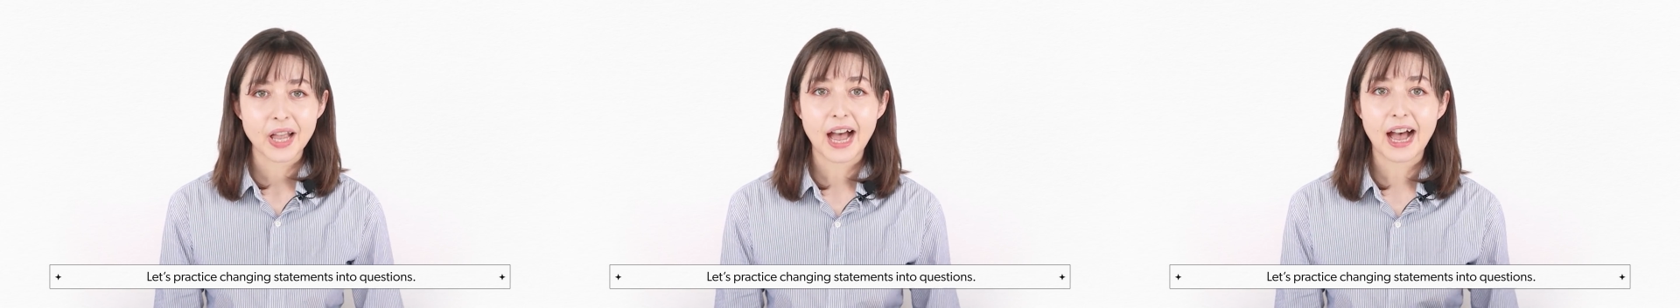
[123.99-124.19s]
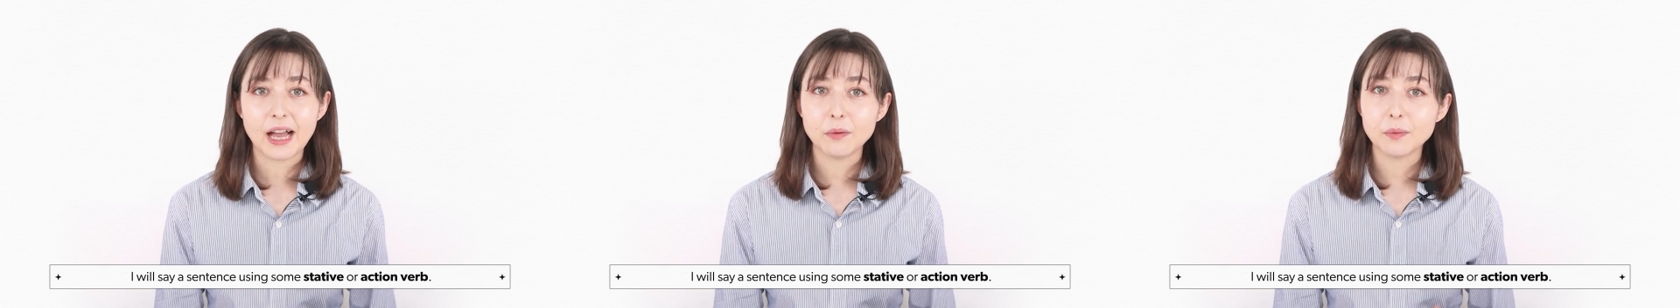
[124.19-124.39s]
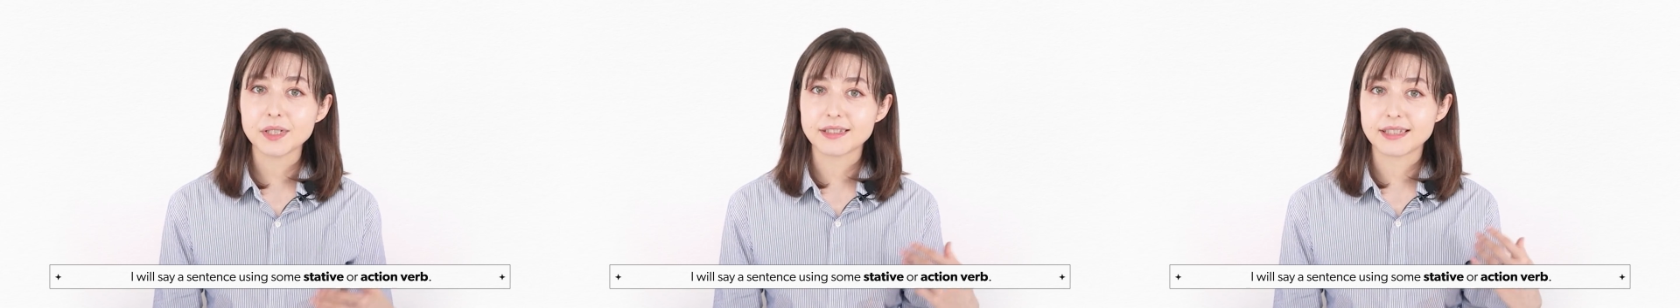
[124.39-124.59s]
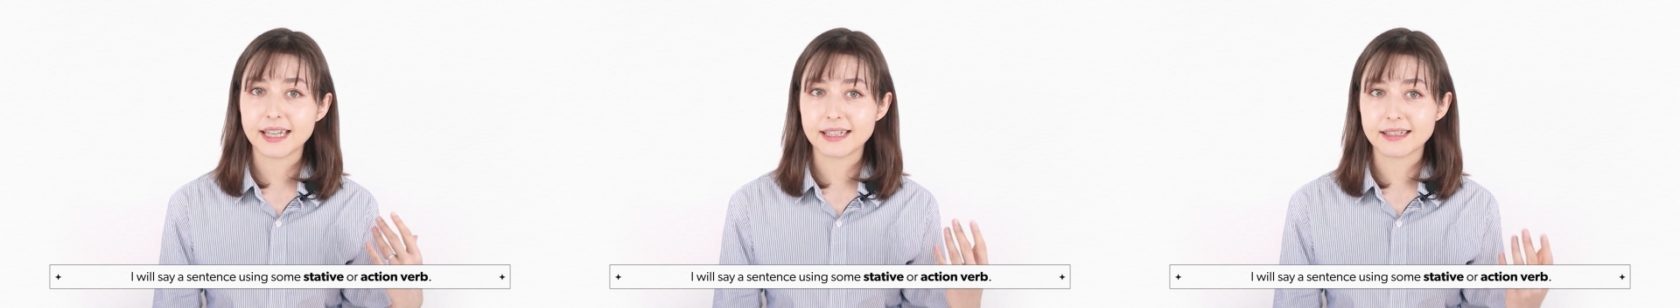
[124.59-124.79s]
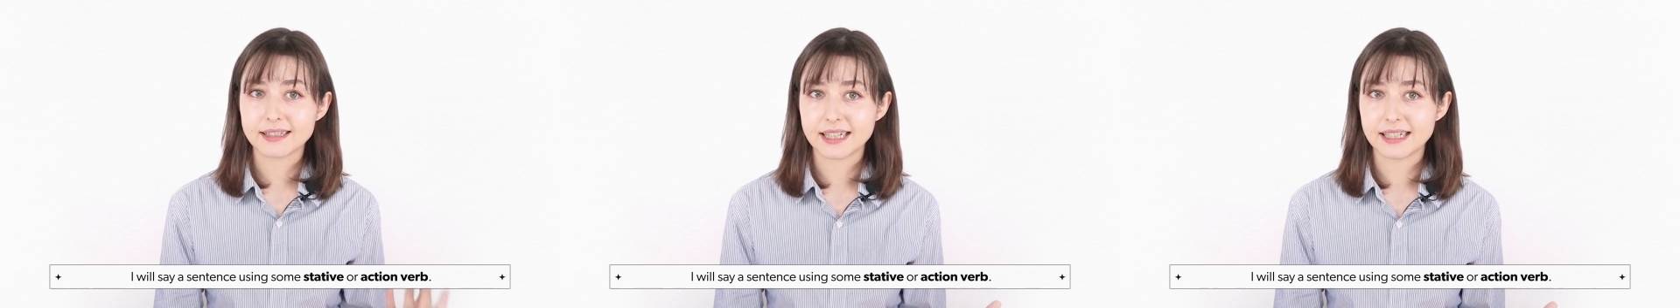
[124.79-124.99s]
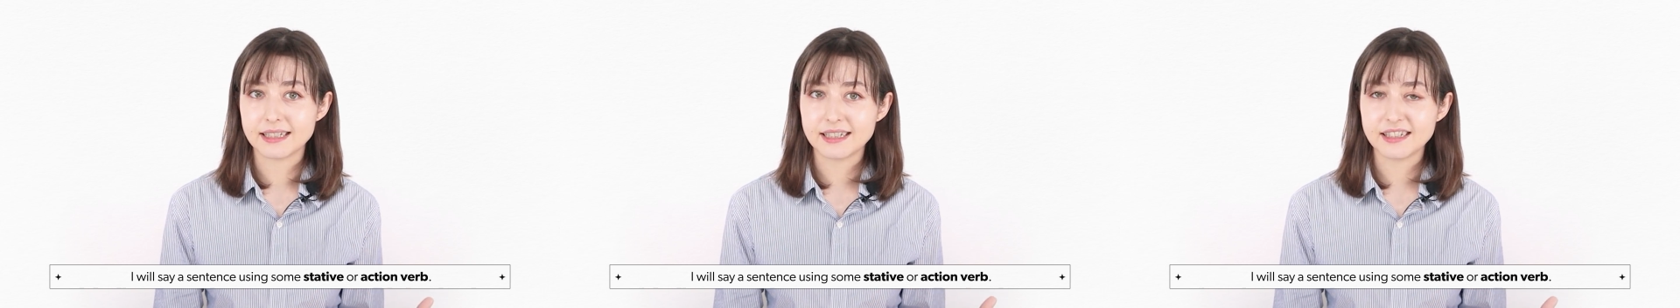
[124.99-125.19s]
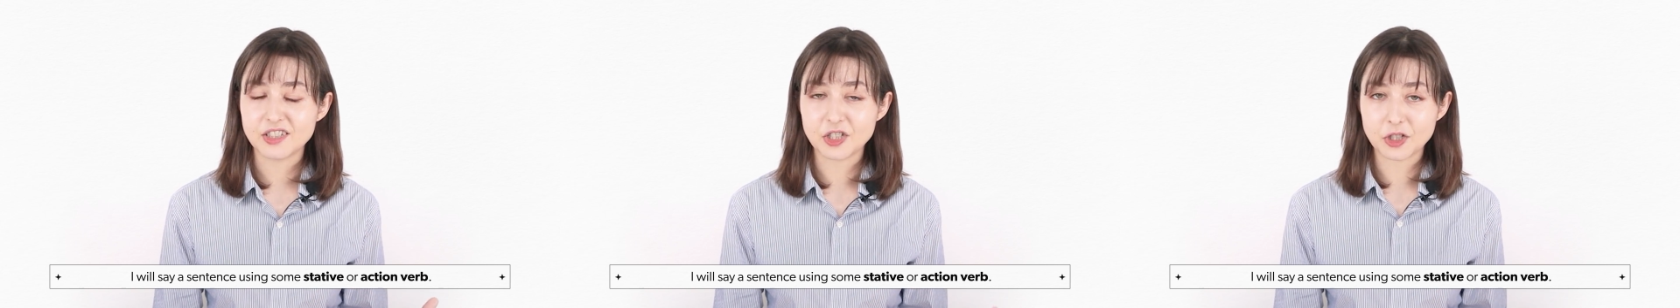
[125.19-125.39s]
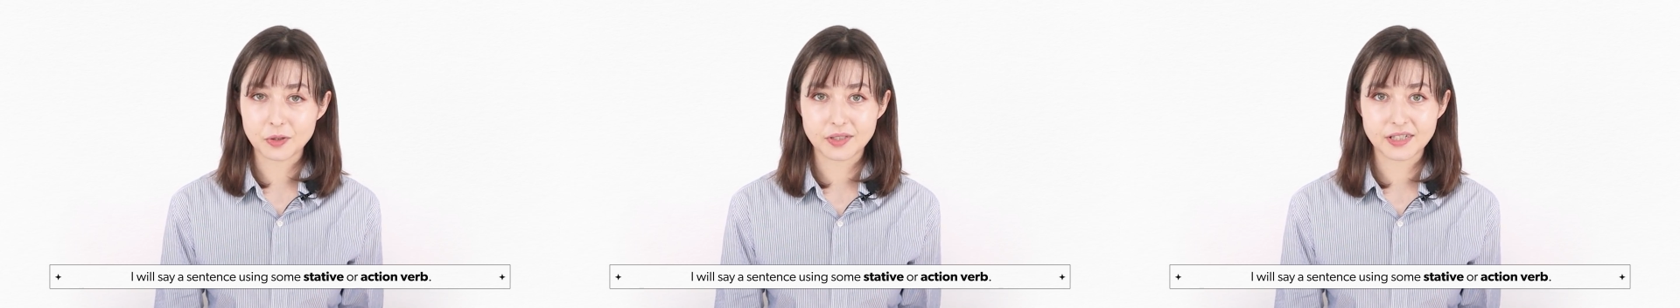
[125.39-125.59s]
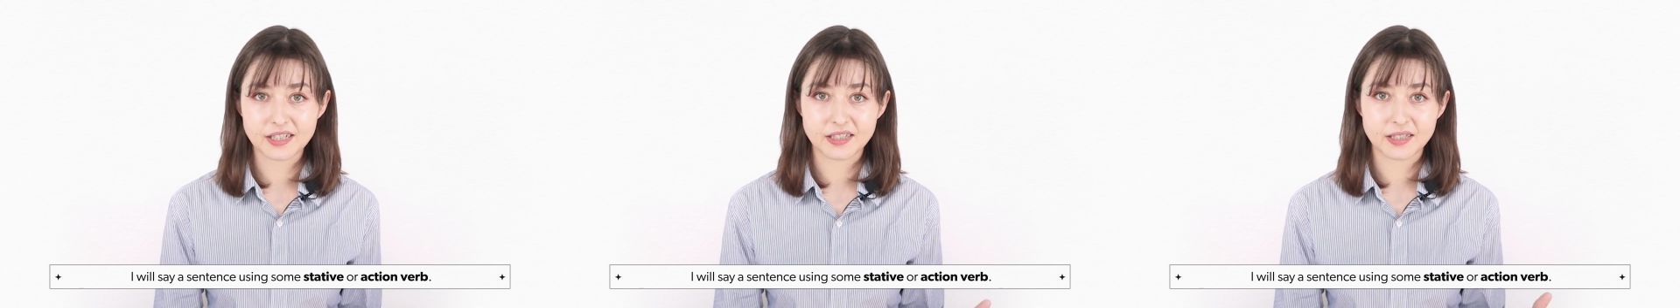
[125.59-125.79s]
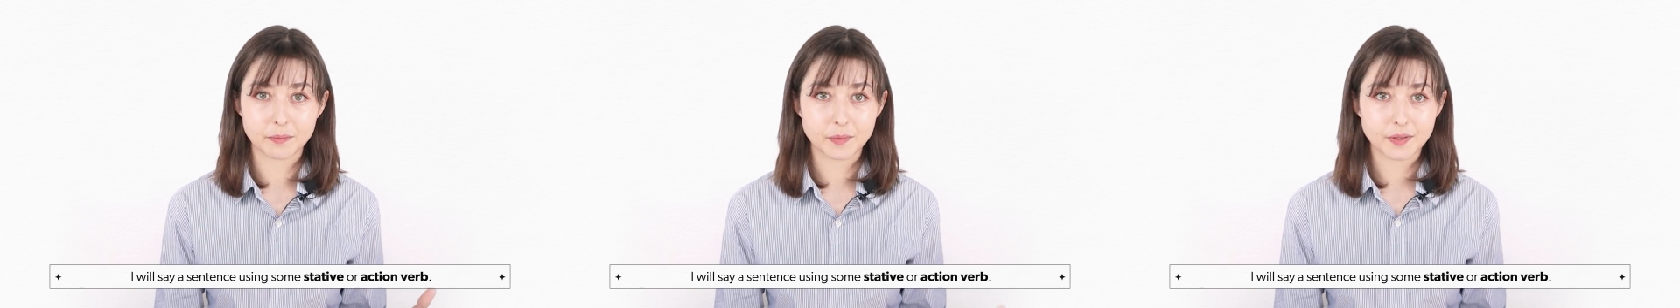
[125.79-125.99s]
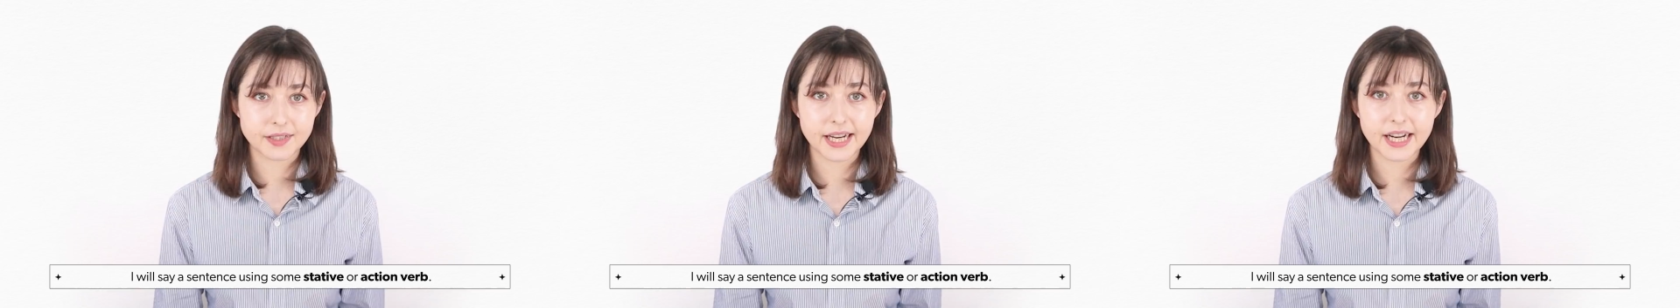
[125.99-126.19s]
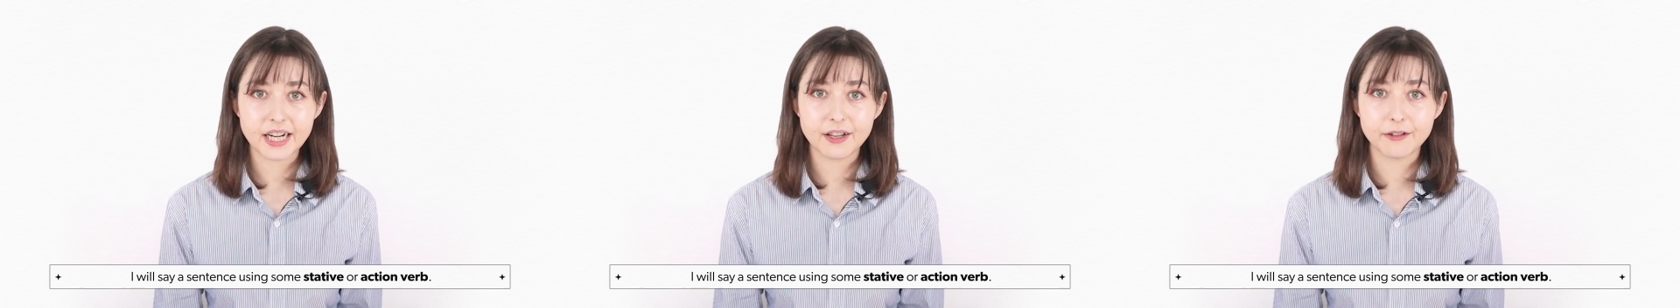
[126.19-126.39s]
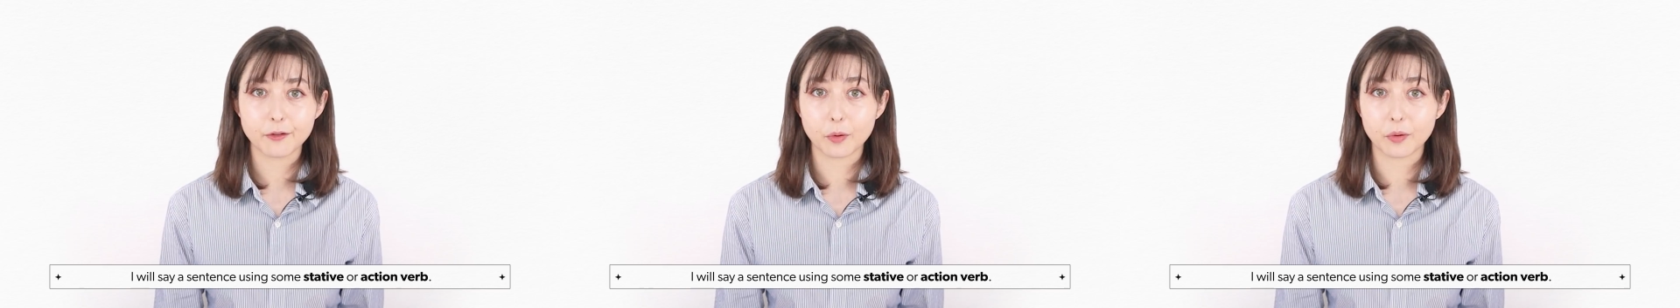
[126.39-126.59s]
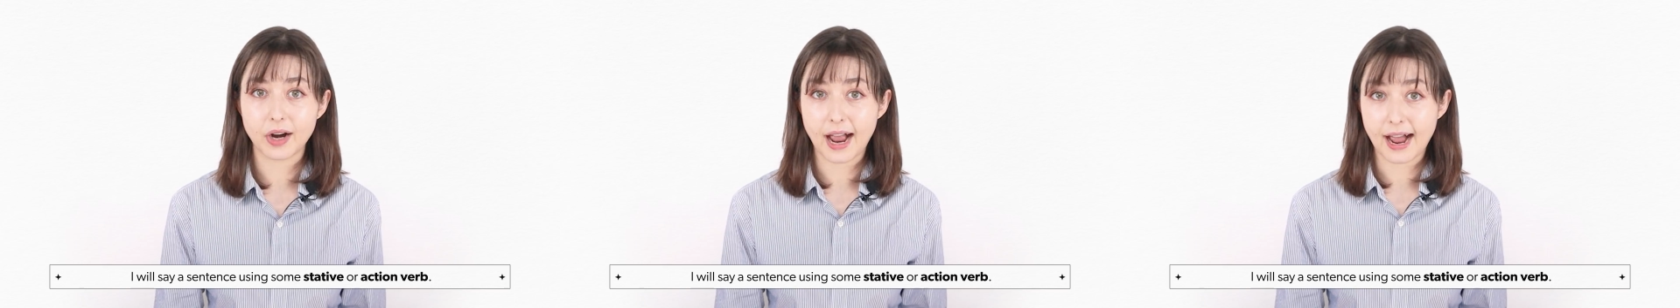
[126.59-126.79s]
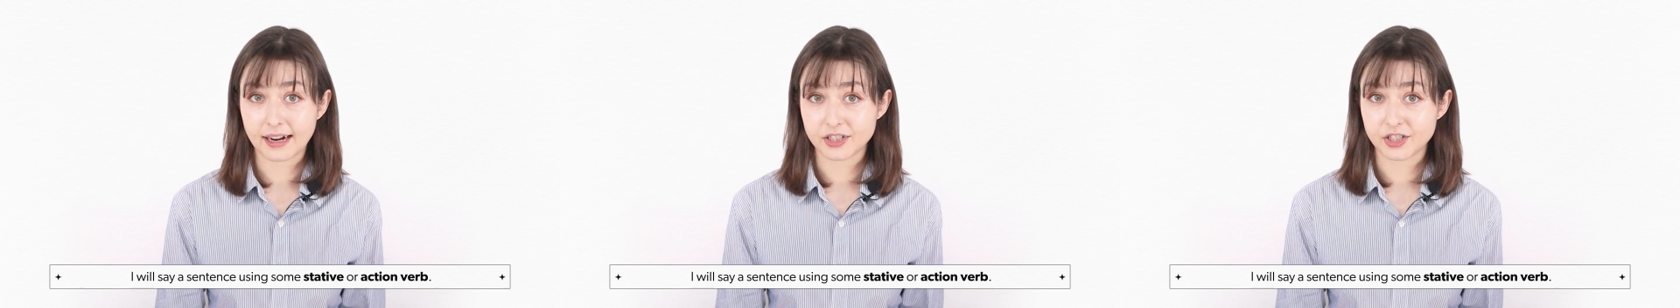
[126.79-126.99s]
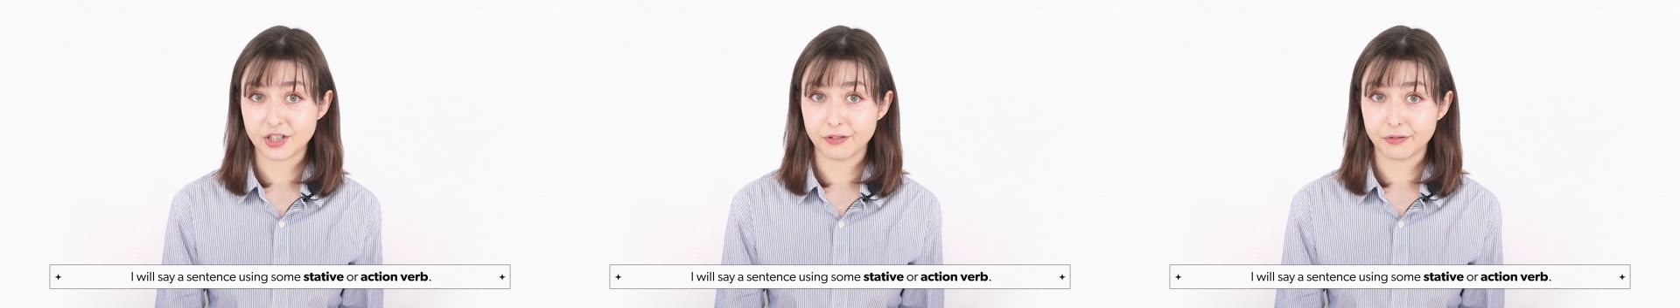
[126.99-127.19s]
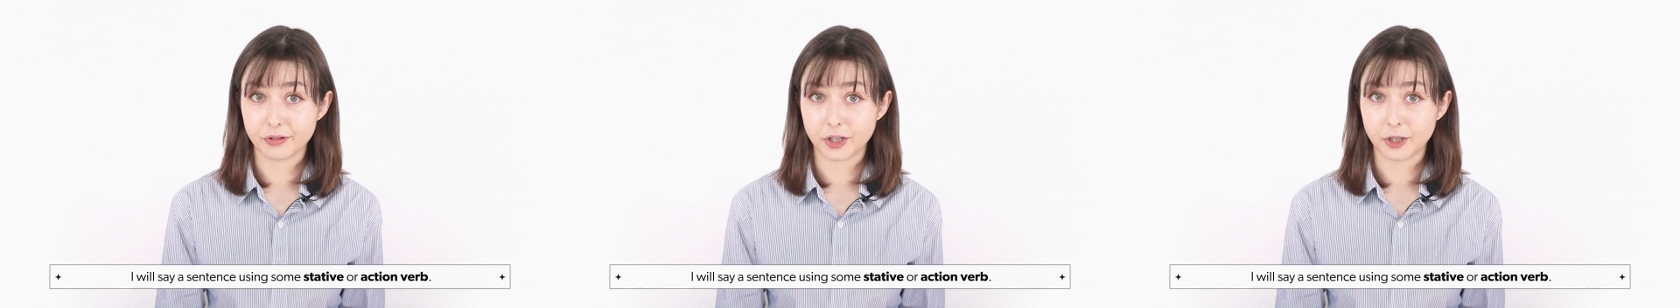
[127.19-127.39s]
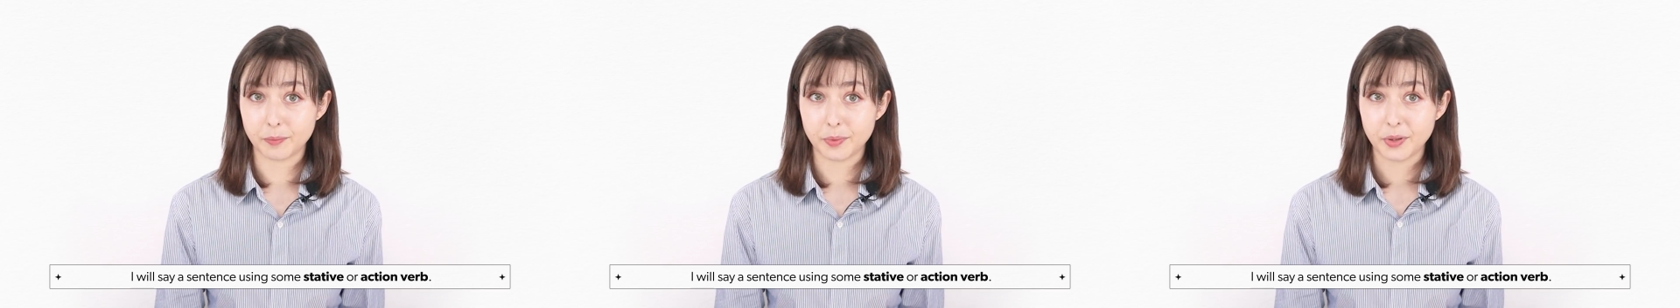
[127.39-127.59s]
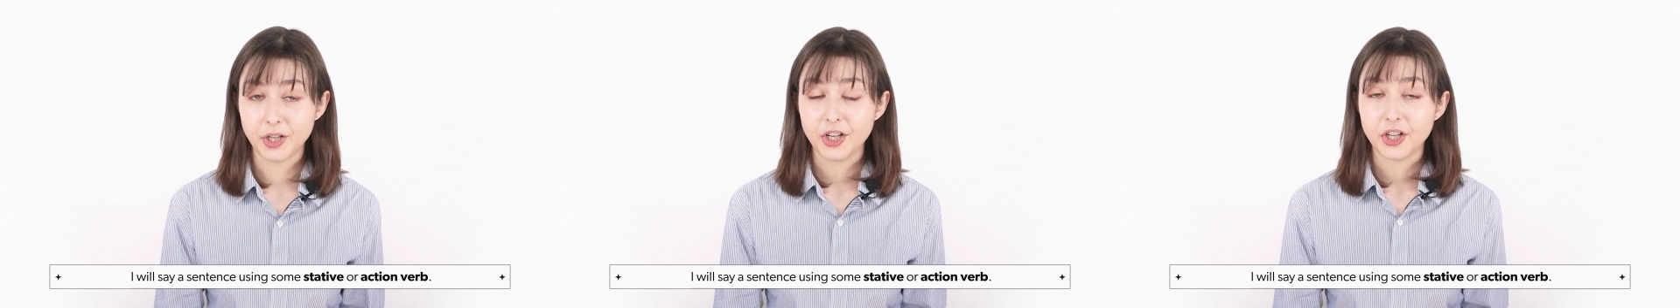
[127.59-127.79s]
I will say a sentence using some stative or action verb.